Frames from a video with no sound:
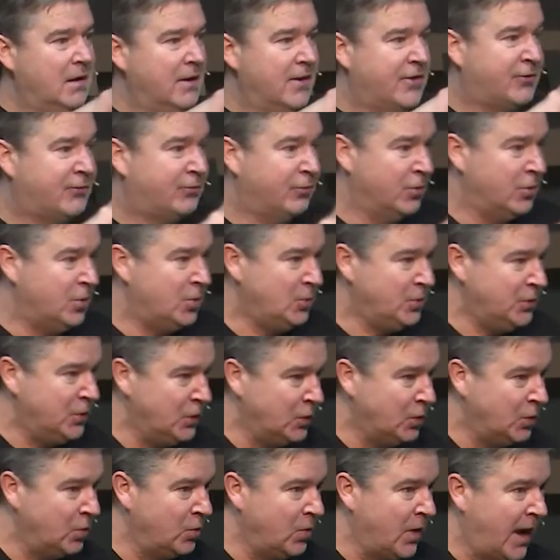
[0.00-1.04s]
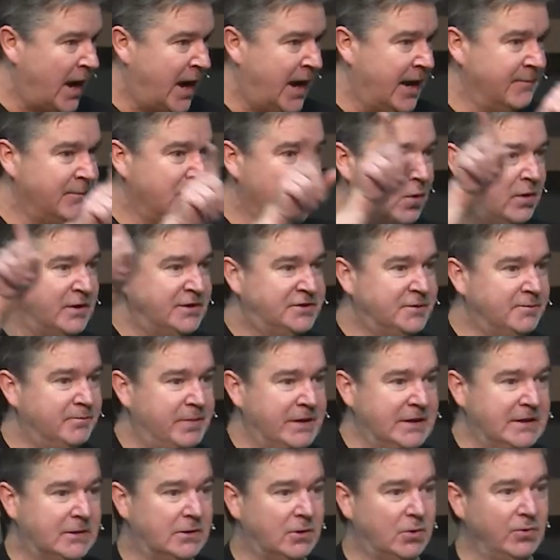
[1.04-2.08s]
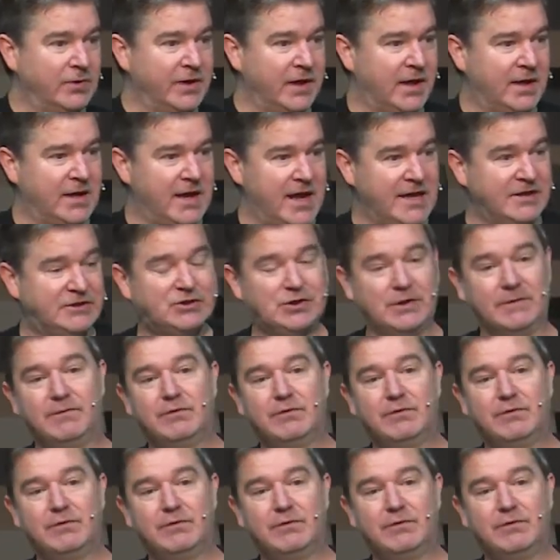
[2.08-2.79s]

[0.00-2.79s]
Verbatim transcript: through you, I'm going to build a nation.